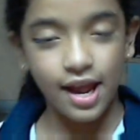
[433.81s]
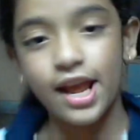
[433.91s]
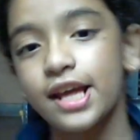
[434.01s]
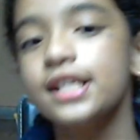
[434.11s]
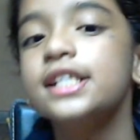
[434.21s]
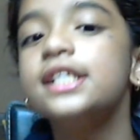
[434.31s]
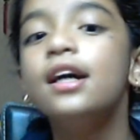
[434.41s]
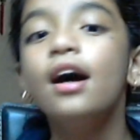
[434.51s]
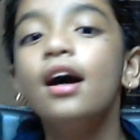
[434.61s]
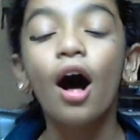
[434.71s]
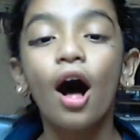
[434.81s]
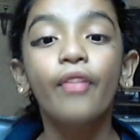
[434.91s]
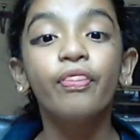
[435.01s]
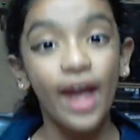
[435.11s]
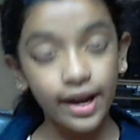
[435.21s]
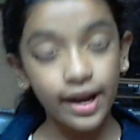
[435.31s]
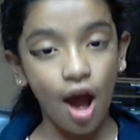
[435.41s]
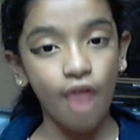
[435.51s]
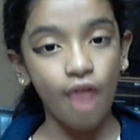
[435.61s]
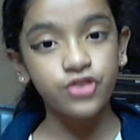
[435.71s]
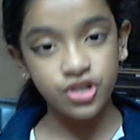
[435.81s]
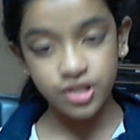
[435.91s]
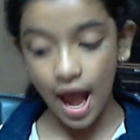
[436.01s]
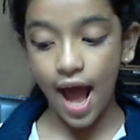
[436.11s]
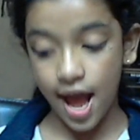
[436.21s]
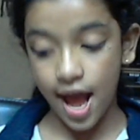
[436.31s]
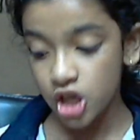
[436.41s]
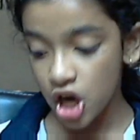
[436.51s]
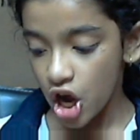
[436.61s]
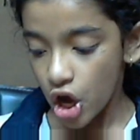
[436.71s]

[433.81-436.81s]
And then after that,